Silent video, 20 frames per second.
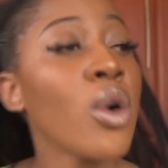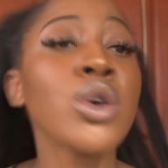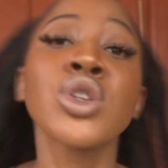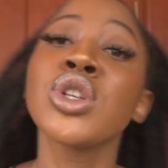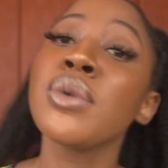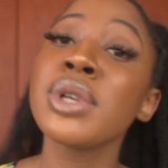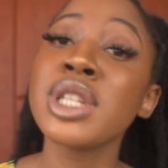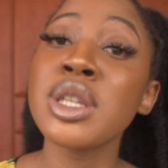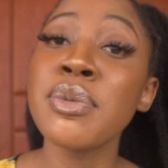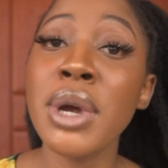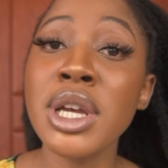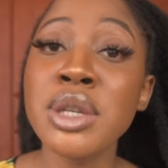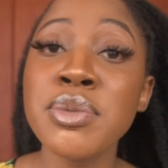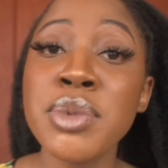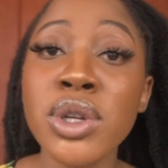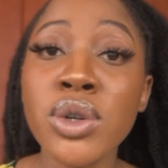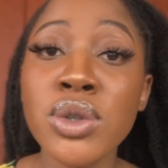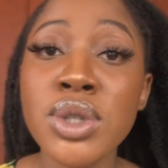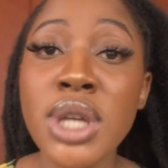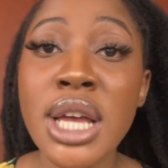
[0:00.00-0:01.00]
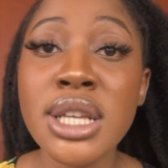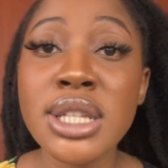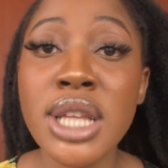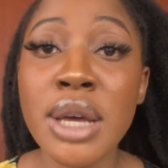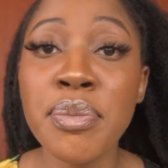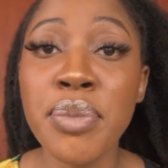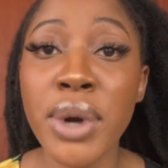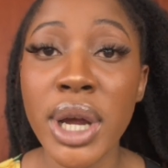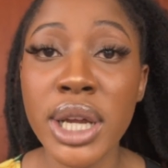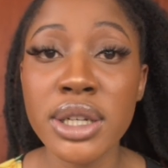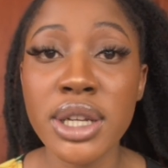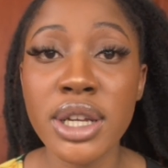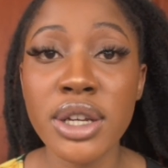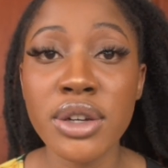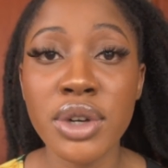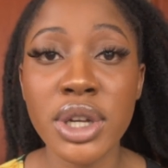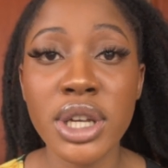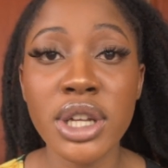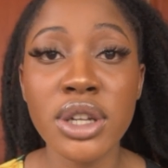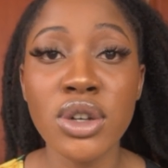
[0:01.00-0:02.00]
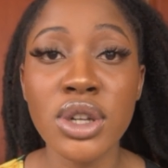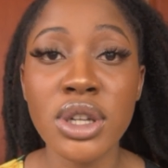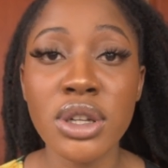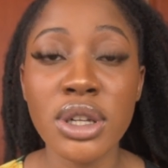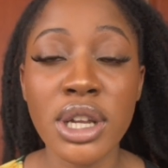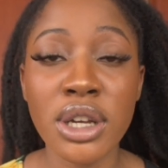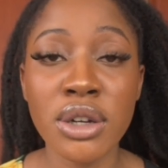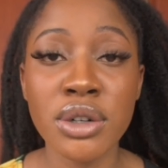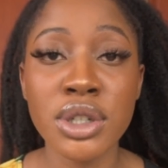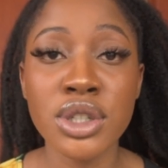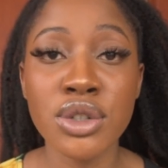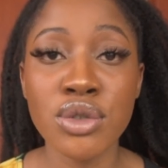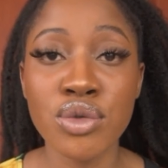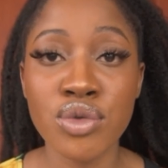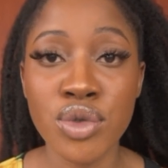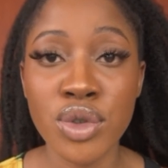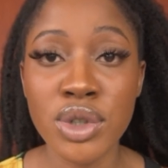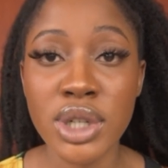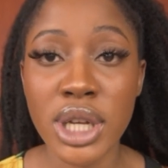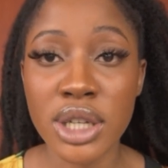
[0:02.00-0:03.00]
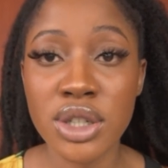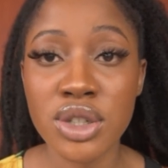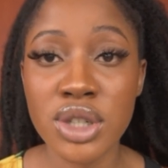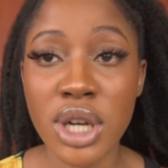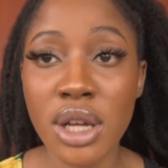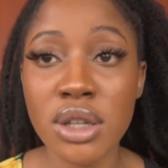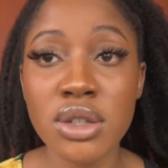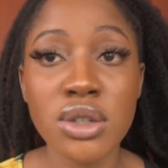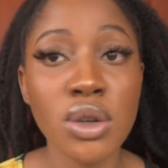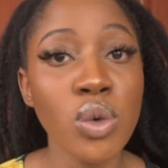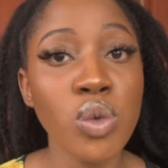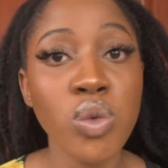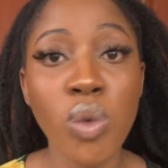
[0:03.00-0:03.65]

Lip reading: Also, what surprised me, it also has that brightening ingredient, licorice root extract, so